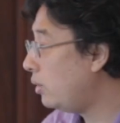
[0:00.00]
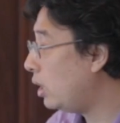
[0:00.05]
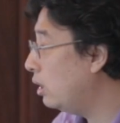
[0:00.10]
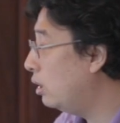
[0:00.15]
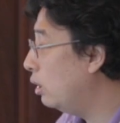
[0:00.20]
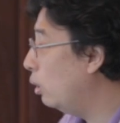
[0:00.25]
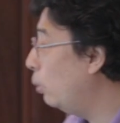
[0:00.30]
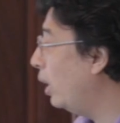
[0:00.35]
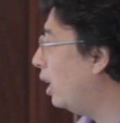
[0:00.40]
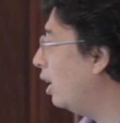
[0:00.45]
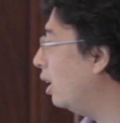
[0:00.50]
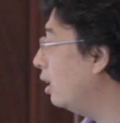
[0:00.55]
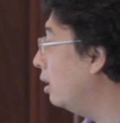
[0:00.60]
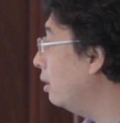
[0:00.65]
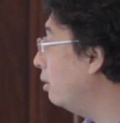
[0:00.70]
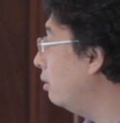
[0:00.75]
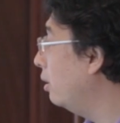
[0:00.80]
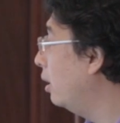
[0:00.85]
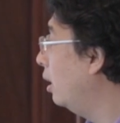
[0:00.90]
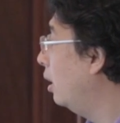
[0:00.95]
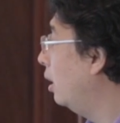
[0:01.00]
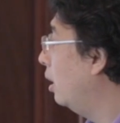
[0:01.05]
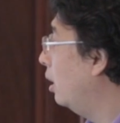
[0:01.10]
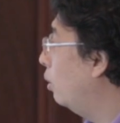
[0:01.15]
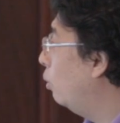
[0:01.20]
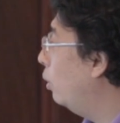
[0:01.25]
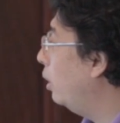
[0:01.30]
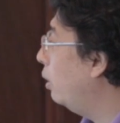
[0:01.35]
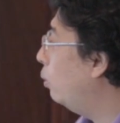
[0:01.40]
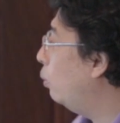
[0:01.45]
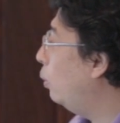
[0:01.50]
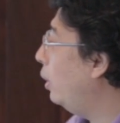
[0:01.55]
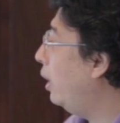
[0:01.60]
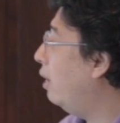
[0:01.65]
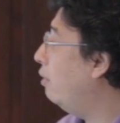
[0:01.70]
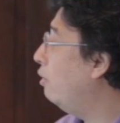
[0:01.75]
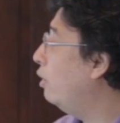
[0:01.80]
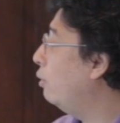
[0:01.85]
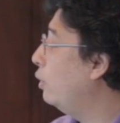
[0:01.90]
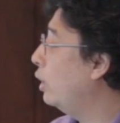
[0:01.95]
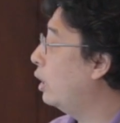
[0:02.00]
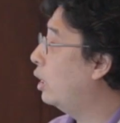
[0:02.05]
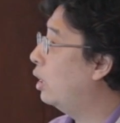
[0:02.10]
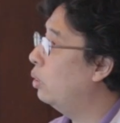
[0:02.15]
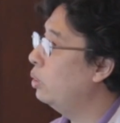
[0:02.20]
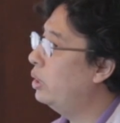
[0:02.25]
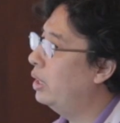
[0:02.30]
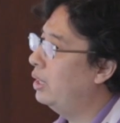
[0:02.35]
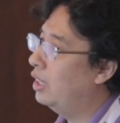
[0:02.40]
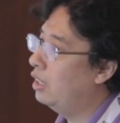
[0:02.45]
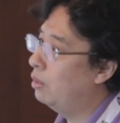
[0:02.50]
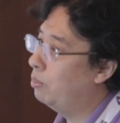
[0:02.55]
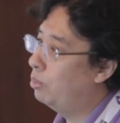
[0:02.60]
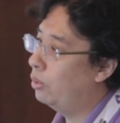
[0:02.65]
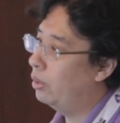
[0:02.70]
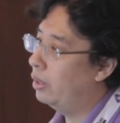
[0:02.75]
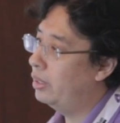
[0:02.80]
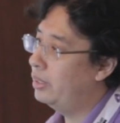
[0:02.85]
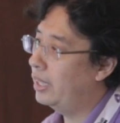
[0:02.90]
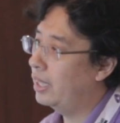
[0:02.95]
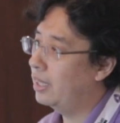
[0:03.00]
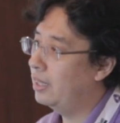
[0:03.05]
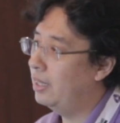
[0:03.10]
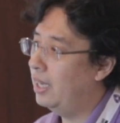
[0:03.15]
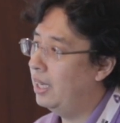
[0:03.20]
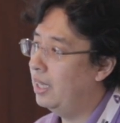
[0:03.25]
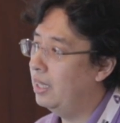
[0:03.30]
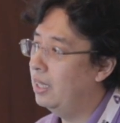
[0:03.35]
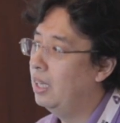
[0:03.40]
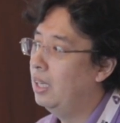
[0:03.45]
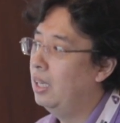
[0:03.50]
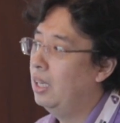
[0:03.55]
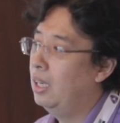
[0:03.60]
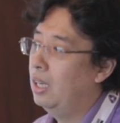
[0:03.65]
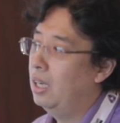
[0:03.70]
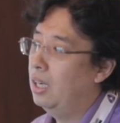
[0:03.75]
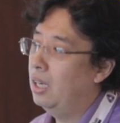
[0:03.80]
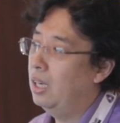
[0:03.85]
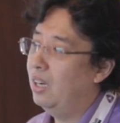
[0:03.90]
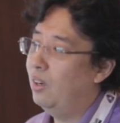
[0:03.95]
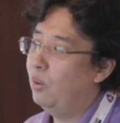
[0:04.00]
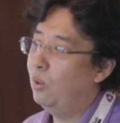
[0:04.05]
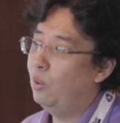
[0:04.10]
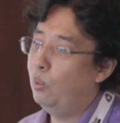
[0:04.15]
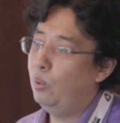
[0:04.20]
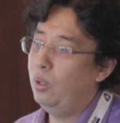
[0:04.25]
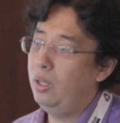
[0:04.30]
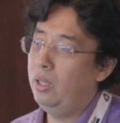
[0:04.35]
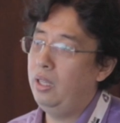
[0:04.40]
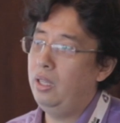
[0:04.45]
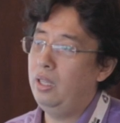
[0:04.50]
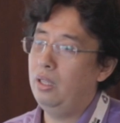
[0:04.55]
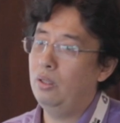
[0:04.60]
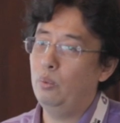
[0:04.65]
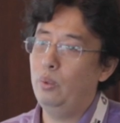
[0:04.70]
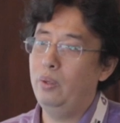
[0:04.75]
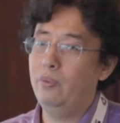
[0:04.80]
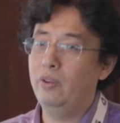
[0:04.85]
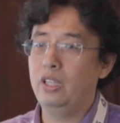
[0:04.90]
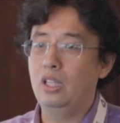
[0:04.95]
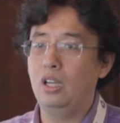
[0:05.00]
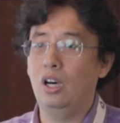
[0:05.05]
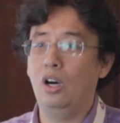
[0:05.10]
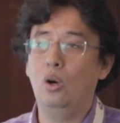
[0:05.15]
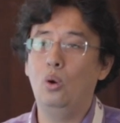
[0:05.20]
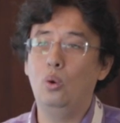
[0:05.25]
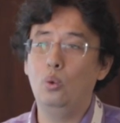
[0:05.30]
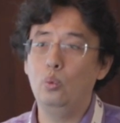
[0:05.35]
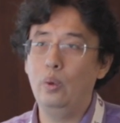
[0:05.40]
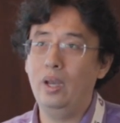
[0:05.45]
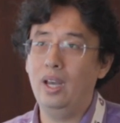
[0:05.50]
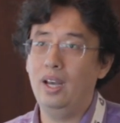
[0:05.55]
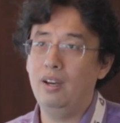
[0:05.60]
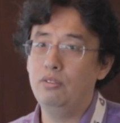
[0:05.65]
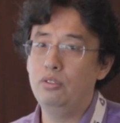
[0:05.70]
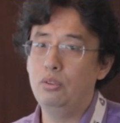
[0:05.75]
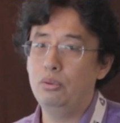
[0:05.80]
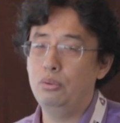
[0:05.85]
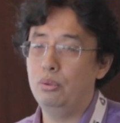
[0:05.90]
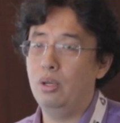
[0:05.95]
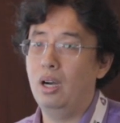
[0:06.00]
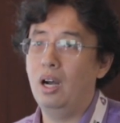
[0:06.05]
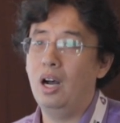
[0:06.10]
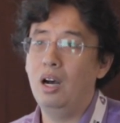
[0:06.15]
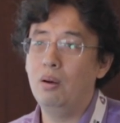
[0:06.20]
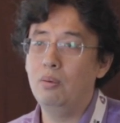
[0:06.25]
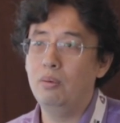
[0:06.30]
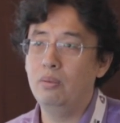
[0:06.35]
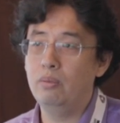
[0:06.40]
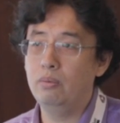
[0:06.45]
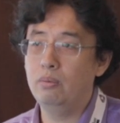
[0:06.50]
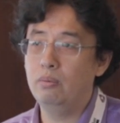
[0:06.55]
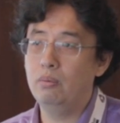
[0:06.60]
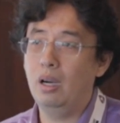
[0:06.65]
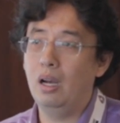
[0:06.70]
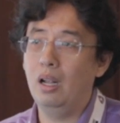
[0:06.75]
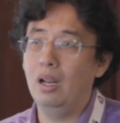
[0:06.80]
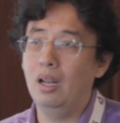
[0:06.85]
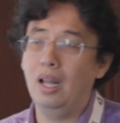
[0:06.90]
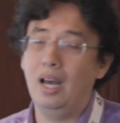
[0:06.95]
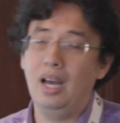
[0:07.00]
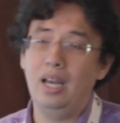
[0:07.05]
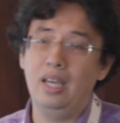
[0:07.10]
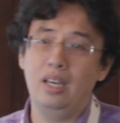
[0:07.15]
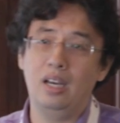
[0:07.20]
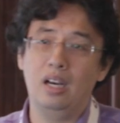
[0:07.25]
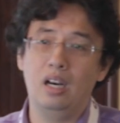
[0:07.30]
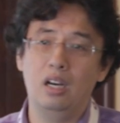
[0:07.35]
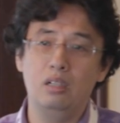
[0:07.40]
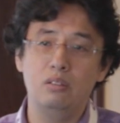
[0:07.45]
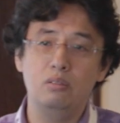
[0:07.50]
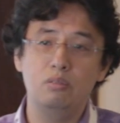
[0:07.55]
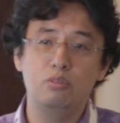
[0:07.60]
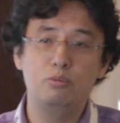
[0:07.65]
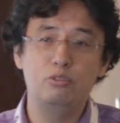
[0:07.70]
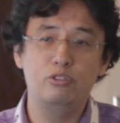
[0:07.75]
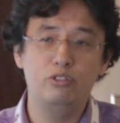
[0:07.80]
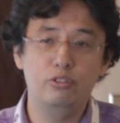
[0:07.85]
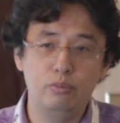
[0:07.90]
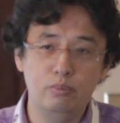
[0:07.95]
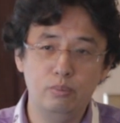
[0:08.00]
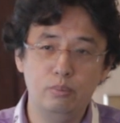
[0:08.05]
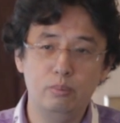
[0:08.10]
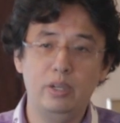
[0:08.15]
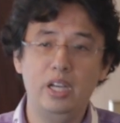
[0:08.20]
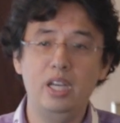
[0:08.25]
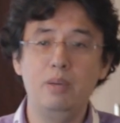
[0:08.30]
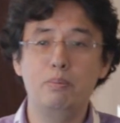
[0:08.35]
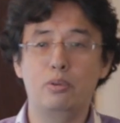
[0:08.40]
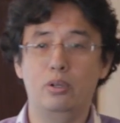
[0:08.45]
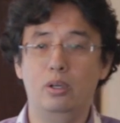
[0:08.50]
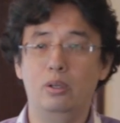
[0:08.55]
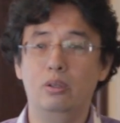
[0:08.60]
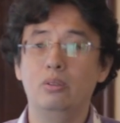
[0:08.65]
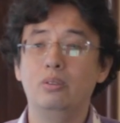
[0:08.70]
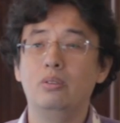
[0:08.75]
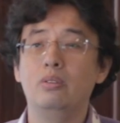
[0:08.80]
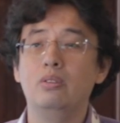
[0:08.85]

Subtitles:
So we coach another project that we were told we have to online on April